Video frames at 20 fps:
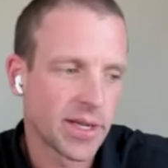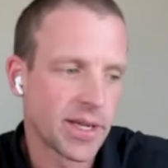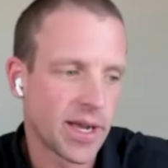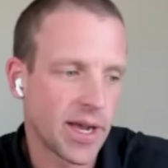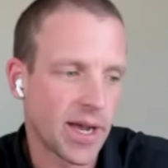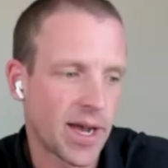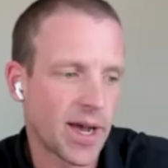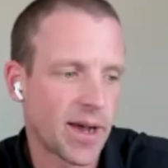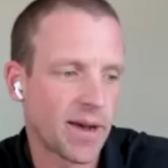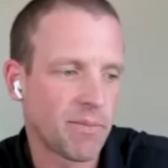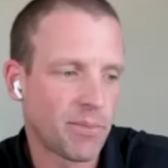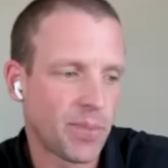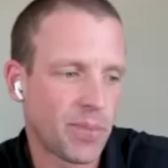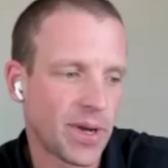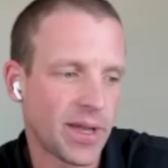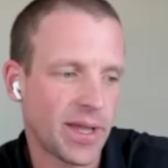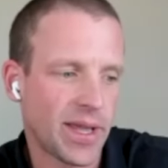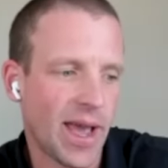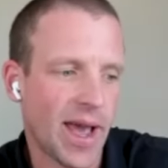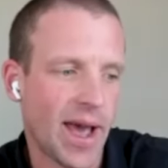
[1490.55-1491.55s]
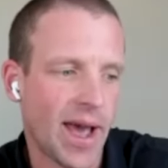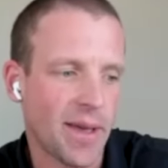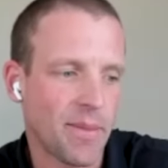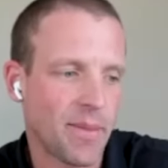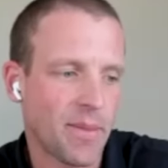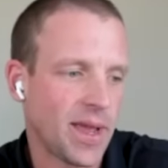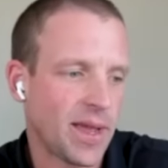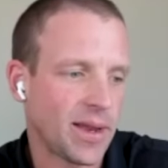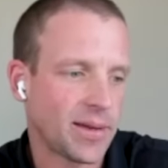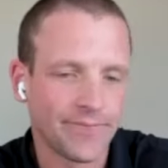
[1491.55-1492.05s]
But yeah, I
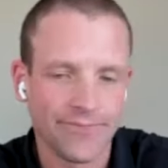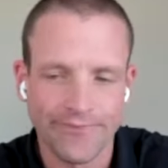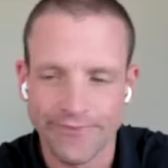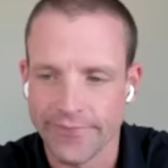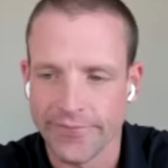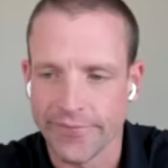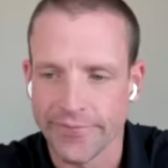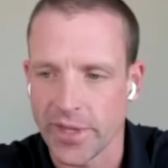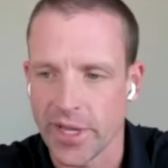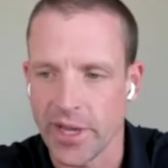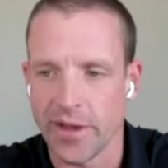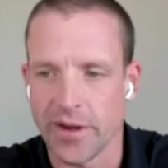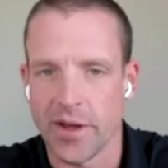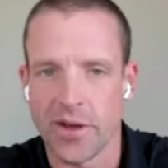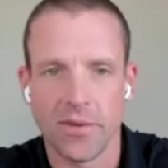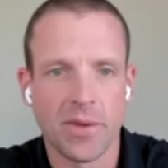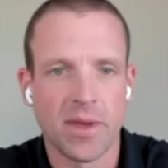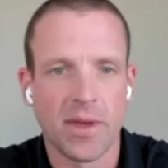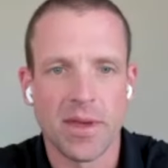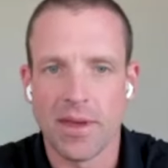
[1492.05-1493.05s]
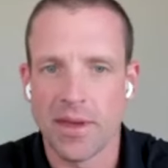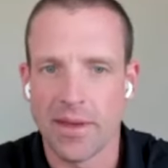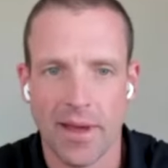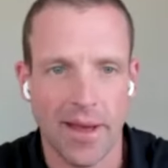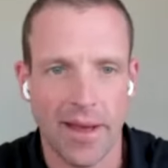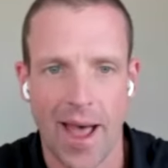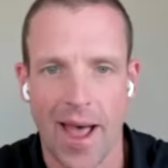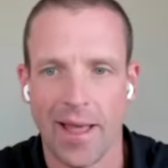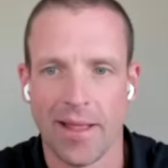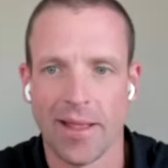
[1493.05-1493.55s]
mean, you know,
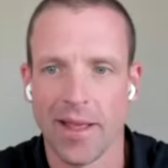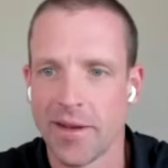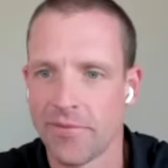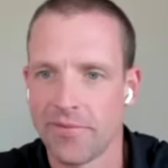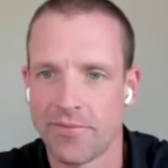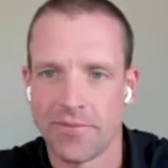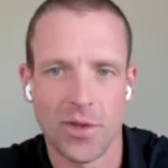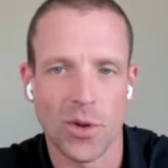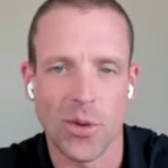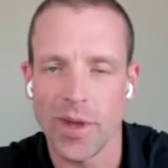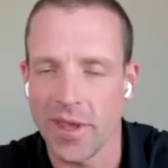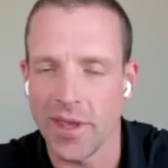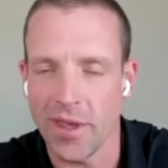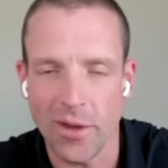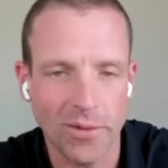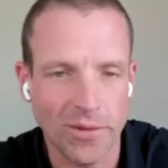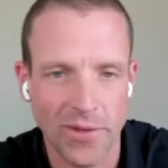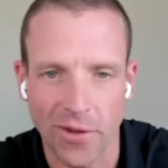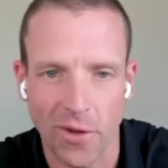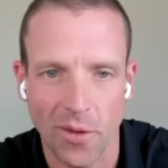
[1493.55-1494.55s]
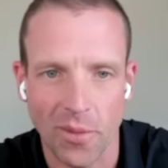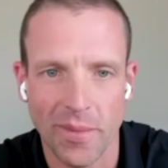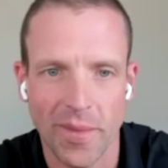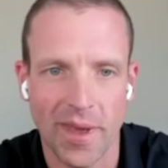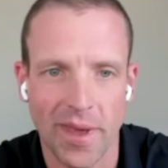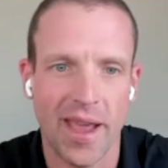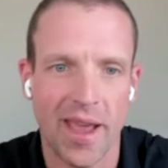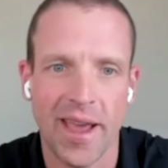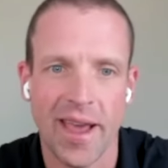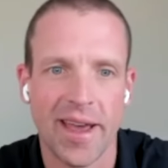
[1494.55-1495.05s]
I love doing YouTube,
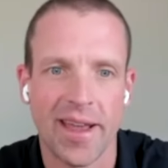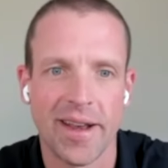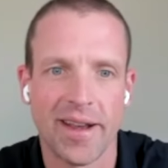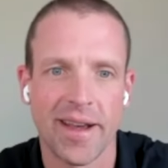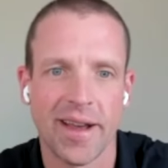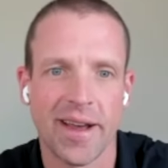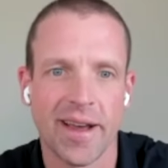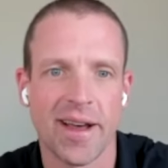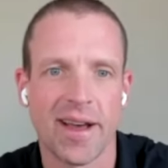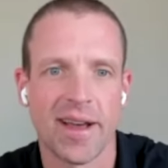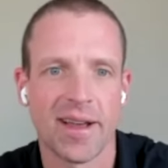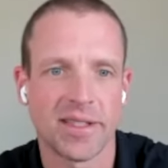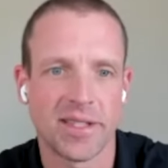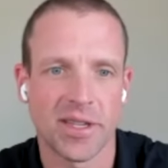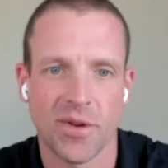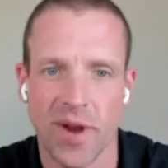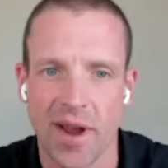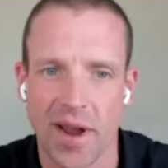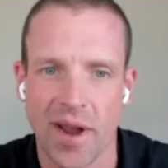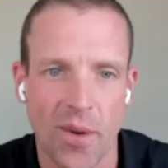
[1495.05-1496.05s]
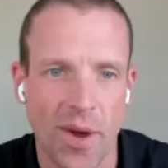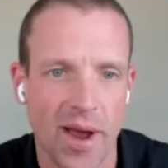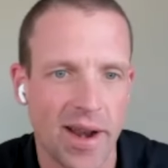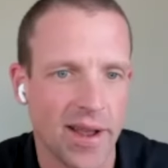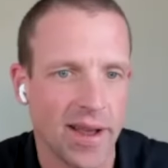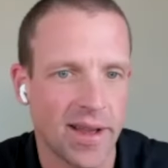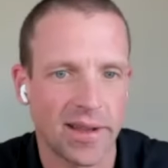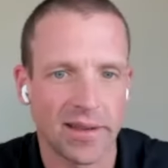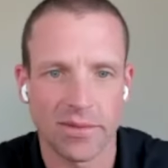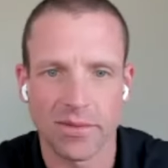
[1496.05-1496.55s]
and it's a great way
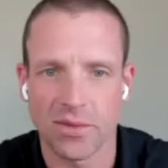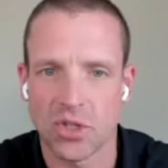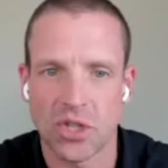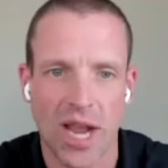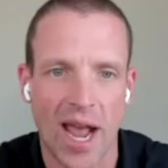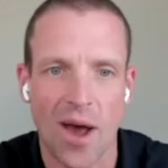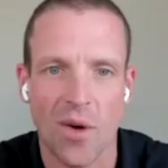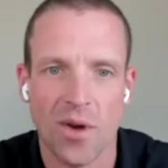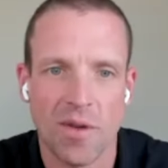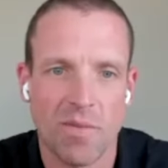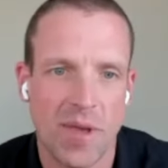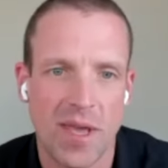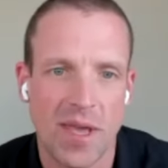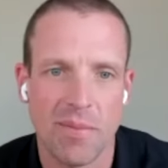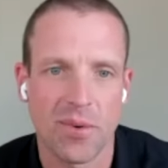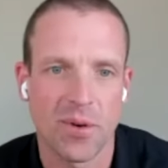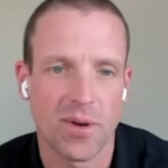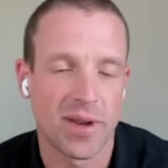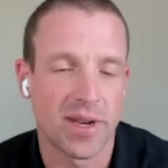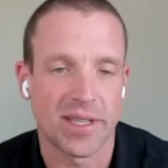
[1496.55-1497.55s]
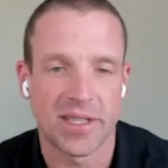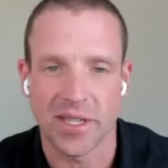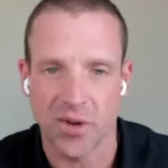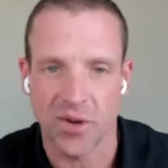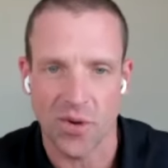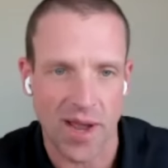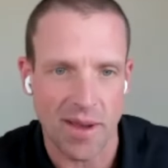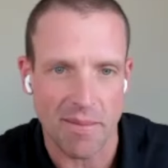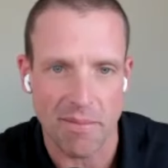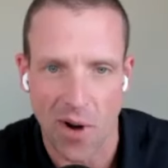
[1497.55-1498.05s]
to chat with people, and it's a
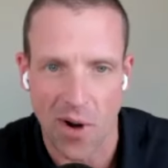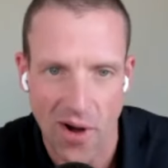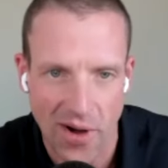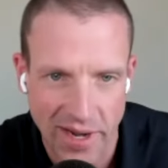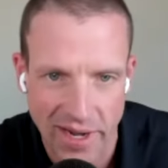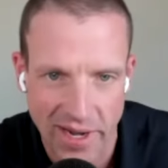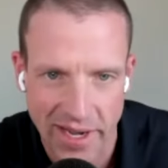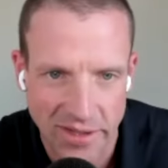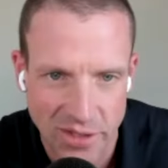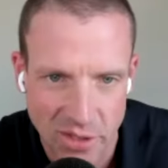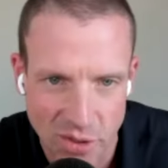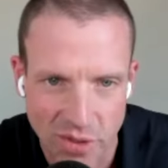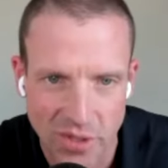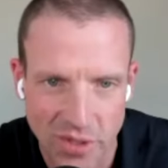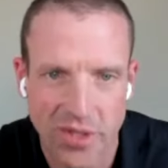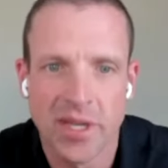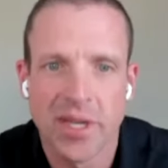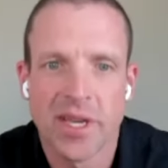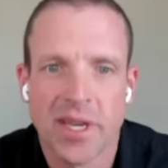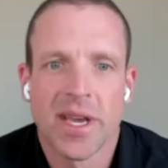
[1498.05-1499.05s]
great marketing tool.